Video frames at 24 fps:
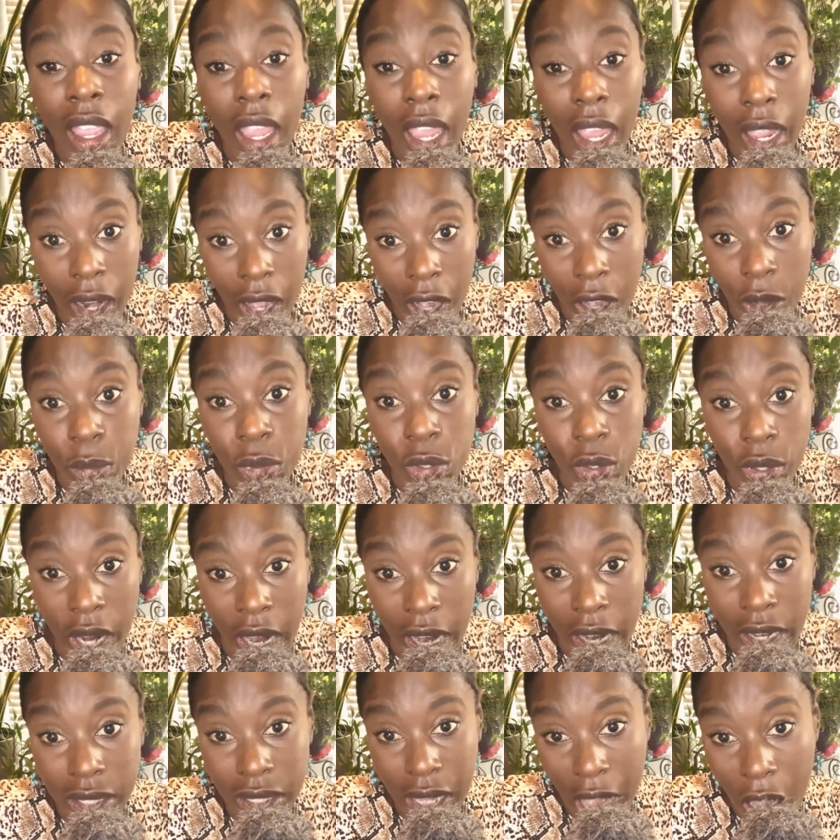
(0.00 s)
It helped you
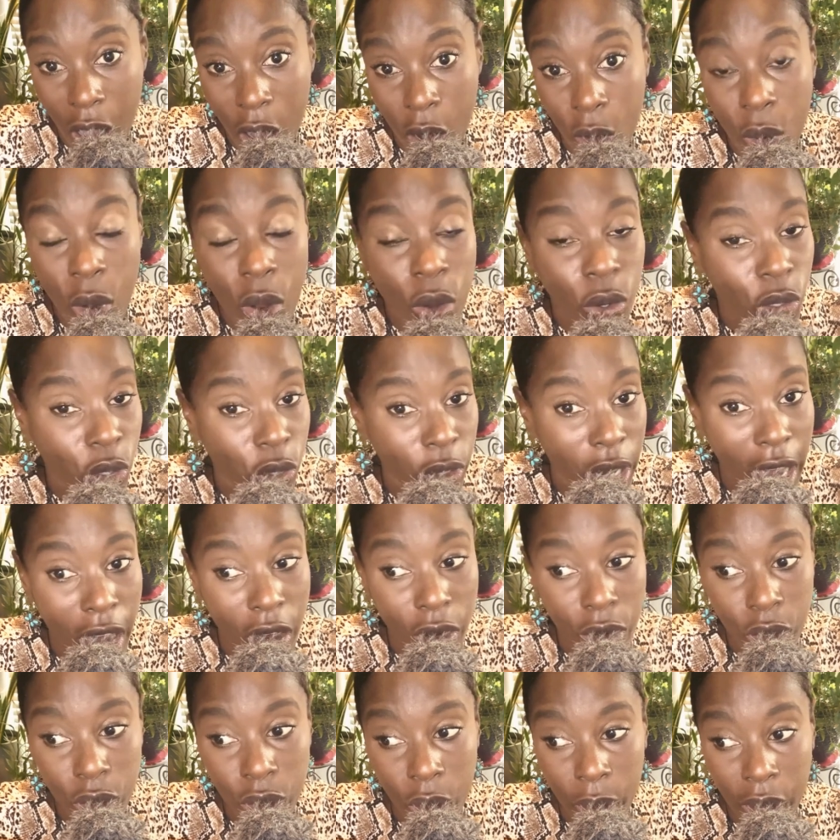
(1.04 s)
guys out. Now
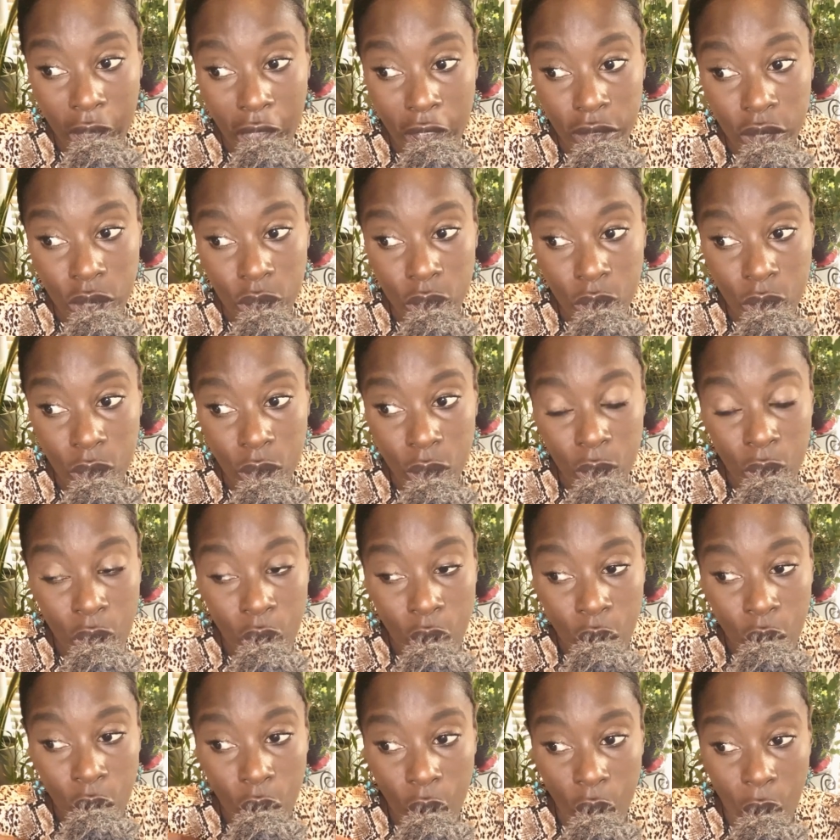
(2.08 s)
you don't have to
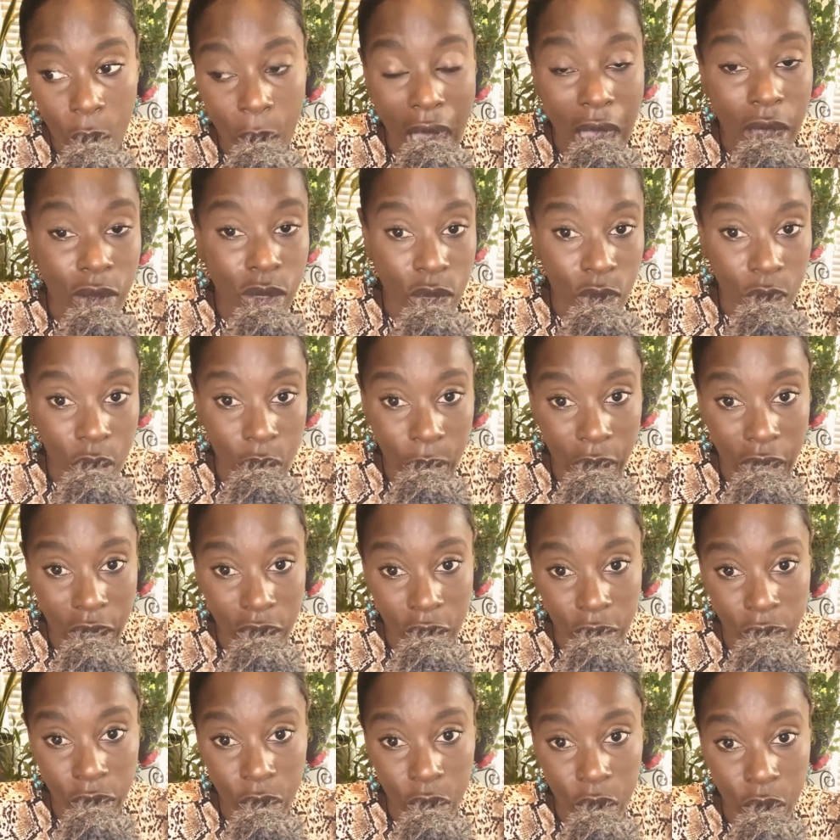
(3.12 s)
go out to go get the
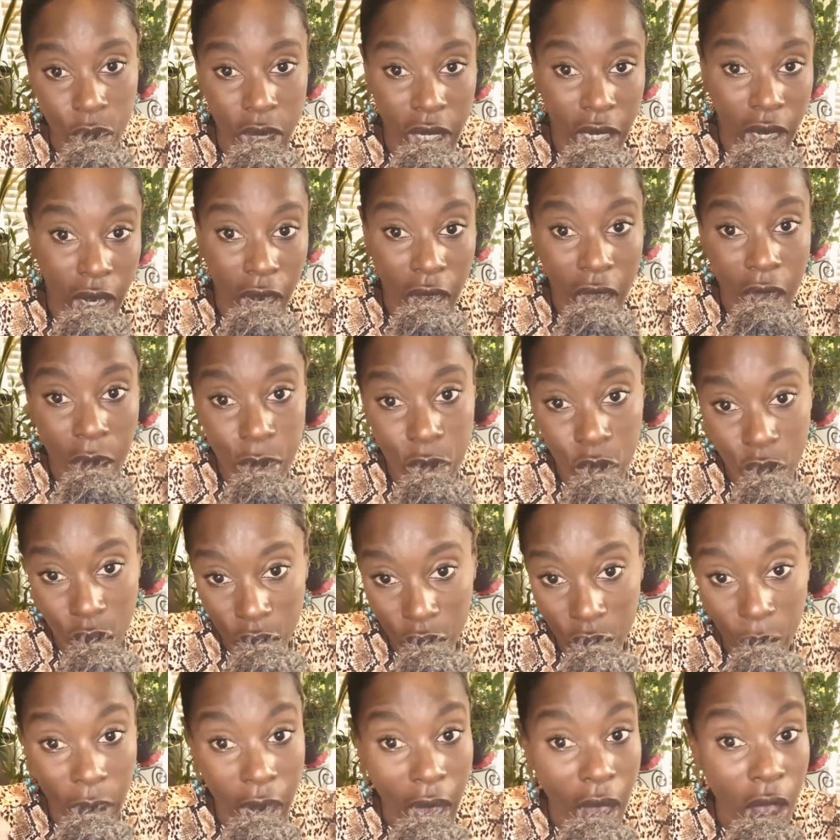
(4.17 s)
food. It could come to
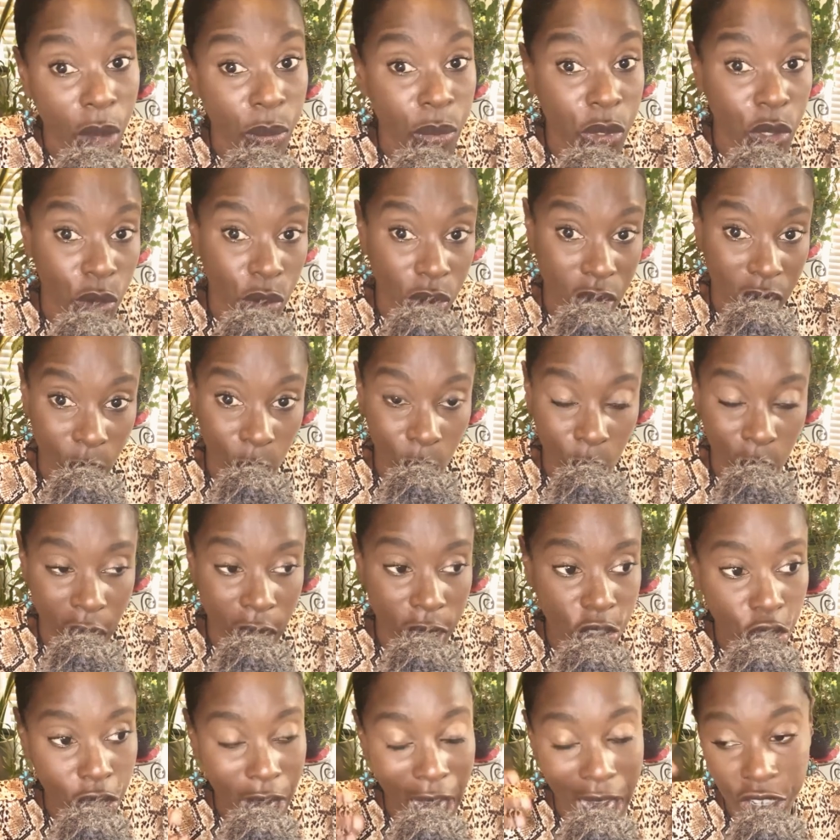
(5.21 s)
you. It helps you somewhere.
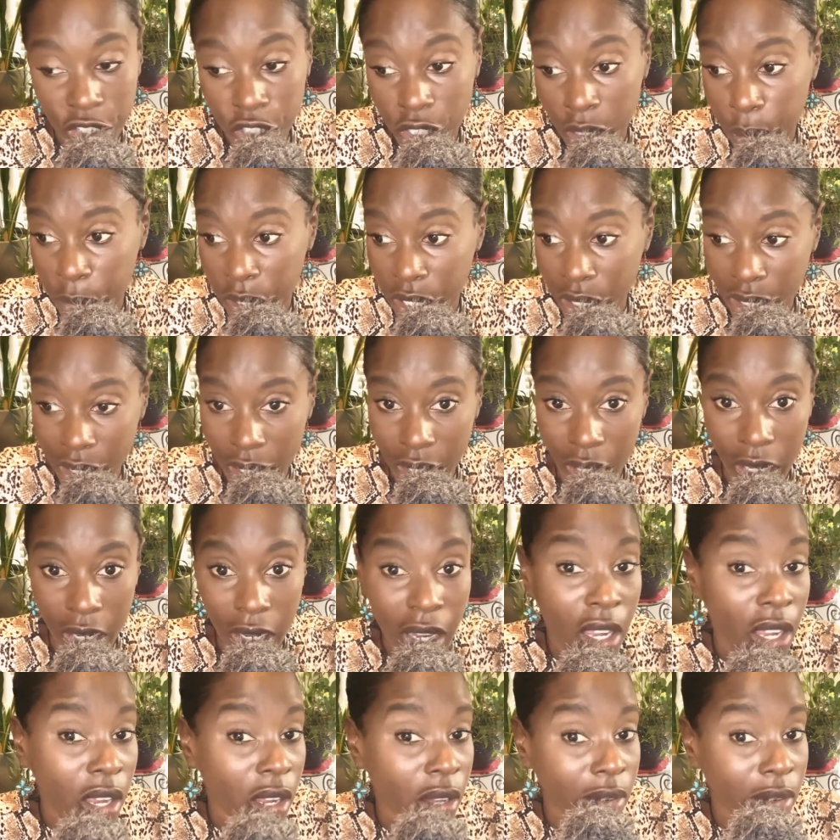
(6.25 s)
ChatGPT.